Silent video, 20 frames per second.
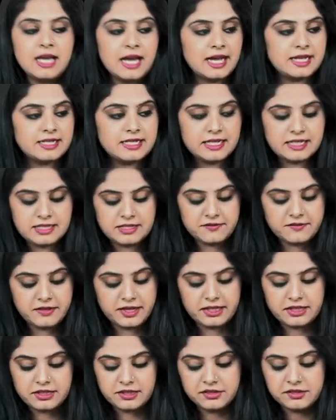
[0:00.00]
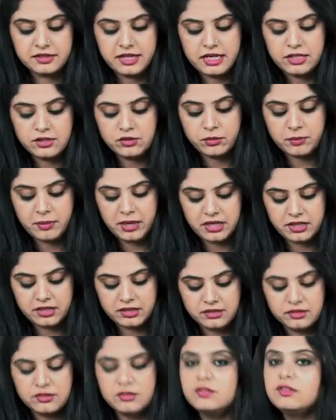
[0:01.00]
identified this, right? So
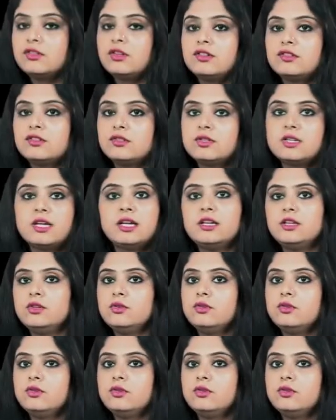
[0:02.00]
Parkinson's also done.